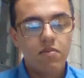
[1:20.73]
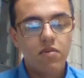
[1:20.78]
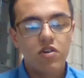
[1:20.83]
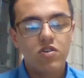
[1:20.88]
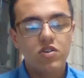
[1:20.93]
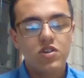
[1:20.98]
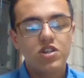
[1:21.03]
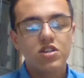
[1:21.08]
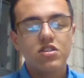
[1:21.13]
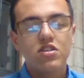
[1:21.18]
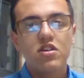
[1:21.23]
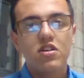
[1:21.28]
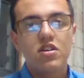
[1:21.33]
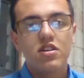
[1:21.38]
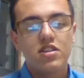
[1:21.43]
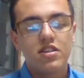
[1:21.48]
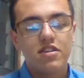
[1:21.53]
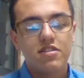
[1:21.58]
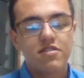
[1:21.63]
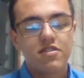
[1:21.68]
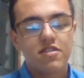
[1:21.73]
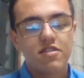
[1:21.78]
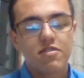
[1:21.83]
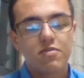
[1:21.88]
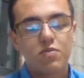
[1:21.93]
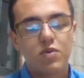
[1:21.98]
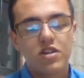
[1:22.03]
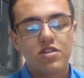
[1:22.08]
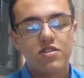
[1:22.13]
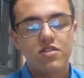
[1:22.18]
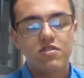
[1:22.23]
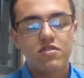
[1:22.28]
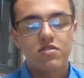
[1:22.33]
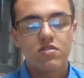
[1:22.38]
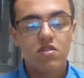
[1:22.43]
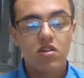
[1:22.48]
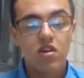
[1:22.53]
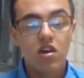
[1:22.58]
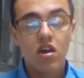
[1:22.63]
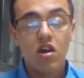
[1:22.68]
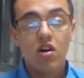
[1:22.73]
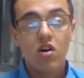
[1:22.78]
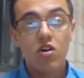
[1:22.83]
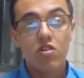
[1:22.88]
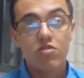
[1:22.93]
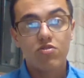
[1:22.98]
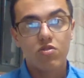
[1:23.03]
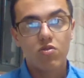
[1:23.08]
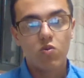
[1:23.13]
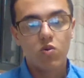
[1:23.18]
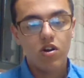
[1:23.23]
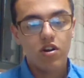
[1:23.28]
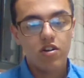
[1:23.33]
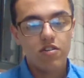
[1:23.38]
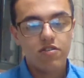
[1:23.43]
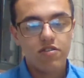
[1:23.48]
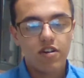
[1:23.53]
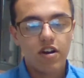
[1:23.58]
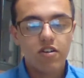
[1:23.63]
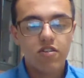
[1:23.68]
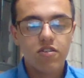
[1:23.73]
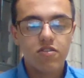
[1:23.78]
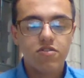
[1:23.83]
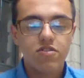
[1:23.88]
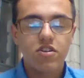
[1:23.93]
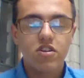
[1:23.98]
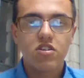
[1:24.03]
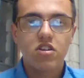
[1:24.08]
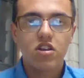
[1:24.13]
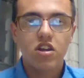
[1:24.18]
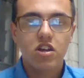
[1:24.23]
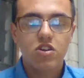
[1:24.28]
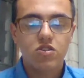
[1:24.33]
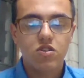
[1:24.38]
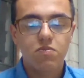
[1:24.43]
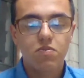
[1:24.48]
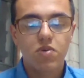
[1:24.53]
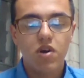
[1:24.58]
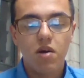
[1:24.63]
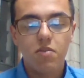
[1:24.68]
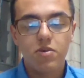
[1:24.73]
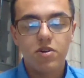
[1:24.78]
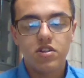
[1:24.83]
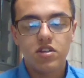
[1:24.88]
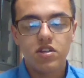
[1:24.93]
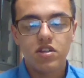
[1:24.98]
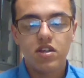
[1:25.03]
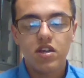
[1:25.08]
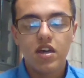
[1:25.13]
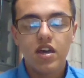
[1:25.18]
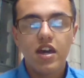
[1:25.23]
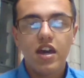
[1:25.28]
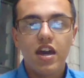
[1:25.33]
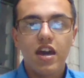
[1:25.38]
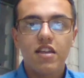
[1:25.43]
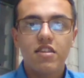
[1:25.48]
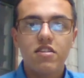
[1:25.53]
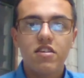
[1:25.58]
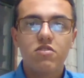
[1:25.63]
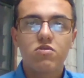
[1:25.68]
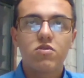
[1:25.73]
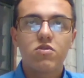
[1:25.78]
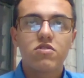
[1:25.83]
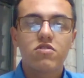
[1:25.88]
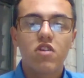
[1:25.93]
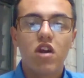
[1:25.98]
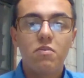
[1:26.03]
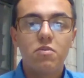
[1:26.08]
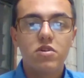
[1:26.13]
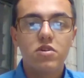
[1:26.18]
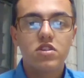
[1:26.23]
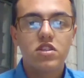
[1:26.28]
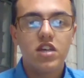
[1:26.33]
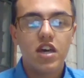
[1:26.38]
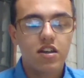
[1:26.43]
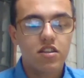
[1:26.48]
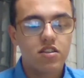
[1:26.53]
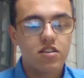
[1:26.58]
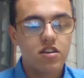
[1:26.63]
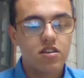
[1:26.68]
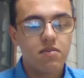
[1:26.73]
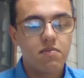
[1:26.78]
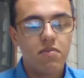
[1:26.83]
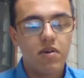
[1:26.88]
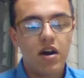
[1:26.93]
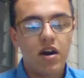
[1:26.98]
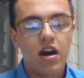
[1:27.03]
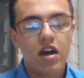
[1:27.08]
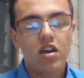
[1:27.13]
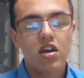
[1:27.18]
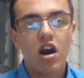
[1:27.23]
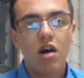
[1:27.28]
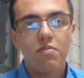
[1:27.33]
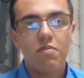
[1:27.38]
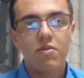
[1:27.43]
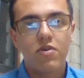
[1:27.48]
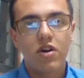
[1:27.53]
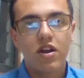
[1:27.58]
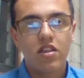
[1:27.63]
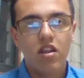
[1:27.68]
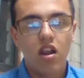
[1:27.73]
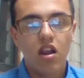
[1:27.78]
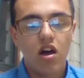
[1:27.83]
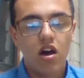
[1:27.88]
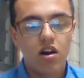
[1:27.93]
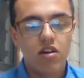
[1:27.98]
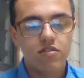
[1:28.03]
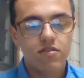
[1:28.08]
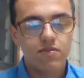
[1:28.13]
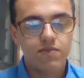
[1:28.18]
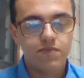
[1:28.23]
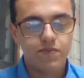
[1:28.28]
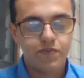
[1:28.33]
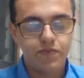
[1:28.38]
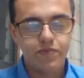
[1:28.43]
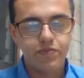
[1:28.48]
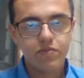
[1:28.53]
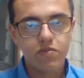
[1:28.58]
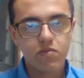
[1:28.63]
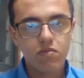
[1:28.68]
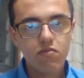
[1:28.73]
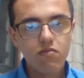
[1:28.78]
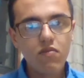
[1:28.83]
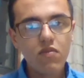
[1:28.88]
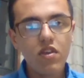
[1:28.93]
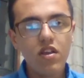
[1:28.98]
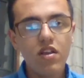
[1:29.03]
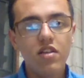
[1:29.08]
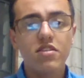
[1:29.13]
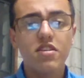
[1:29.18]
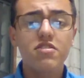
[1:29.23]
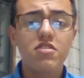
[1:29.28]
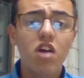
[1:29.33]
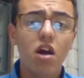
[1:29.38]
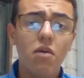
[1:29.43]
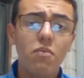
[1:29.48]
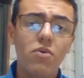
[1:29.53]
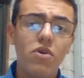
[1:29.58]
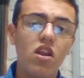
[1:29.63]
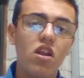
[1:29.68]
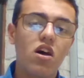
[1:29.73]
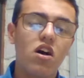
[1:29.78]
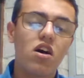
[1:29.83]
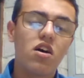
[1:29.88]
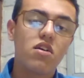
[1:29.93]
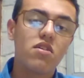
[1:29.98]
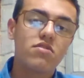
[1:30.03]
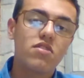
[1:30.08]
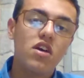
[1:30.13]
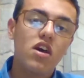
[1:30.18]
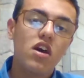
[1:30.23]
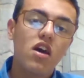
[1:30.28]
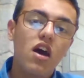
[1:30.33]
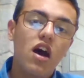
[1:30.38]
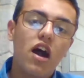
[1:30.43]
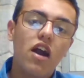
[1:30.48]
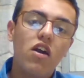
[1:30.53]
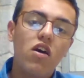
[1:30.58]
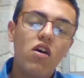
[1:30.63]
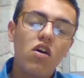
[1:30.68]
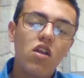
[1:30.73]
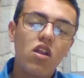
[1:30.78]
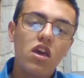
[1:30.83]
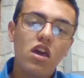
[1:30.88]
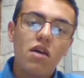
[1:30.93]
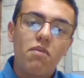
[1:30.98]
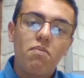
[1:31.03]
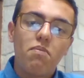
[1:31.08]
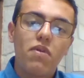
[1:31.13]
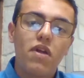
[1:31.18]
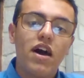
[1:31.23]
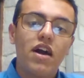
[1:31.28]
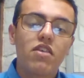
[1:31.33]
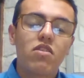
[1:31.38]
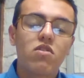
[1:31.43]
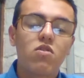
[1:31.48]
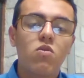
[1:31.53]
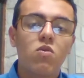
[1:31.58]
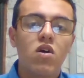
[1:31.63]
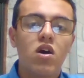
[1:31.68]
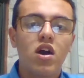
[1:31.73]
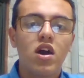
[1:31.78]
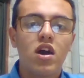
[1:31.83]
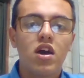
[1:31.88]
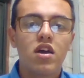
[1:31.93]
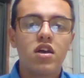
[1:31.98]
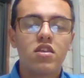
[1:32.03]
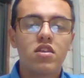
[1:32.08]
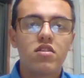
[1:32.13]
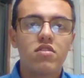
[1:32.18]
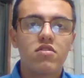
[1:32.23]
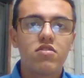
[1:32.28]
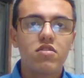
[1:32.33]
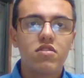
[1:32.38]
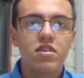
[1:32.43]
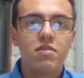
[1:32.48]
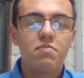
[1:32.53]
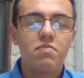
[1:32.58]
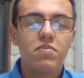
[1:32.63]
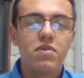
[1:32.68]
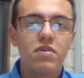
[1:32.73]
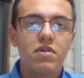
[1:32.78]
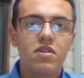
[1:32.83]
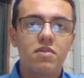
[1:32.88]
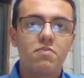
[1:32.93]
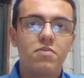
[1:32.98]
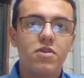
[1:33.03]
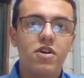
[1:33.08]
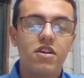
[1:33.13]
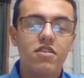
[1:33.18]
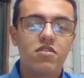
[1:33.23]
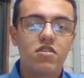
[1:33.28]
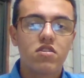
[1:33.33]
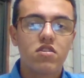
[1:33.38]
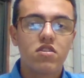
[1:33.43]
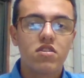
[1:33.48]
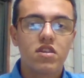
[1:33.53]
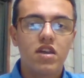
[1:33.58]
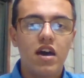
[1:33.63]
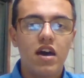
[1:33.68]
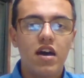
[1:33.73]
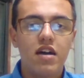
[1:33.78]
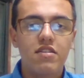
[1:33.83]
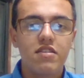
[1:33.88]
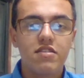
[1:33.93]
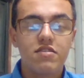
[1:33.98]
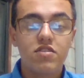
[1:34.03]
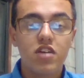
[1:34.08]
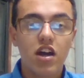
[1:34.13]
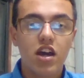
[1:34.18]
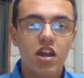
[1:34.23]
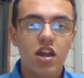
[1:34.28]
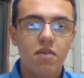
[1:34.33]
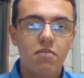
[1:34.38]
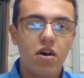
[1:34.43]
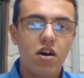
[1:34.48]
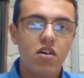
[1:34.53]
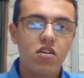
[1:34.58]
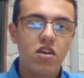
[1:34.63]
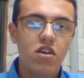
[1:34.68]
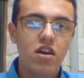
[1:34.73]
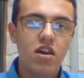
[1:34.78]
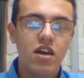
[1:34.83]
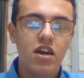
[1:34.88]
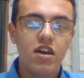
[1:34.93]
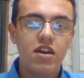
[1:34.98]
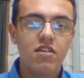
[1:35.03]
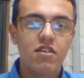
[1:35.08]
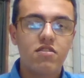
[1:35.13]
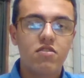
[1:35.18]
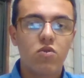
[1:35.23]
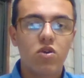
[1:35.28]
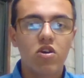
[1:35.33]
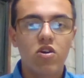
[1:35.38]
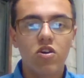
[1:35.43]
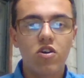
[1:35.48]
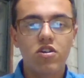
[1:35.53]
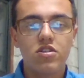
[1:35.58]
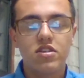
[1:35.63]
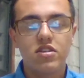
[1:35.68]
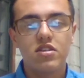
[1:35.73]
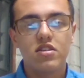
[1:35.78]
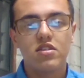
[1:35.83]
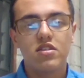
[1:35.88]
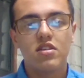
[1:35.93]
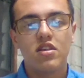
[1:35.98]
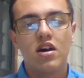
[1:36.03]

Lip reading: Original ideas and expressions, also words, are considered intellectual property, and these ones are protected by copyright laws. These copyright laws are only applied when the person that is talking about is recording